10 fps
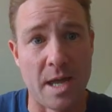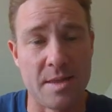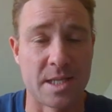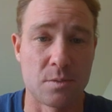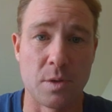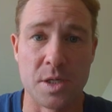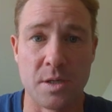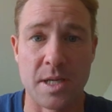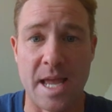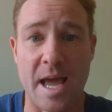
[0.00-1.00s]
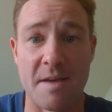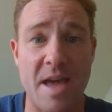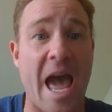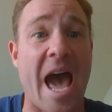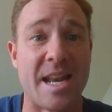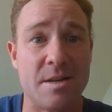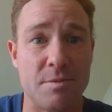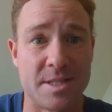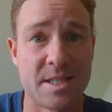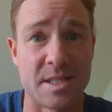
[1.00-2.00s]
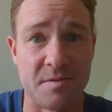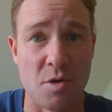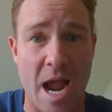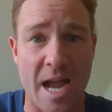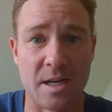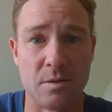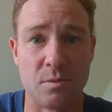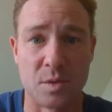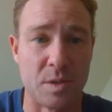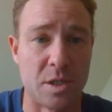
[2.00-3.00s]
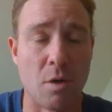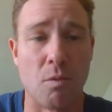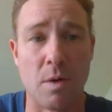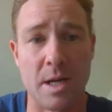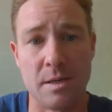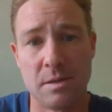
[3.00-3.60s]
And that's where you can have added resistive drag, which we don't want.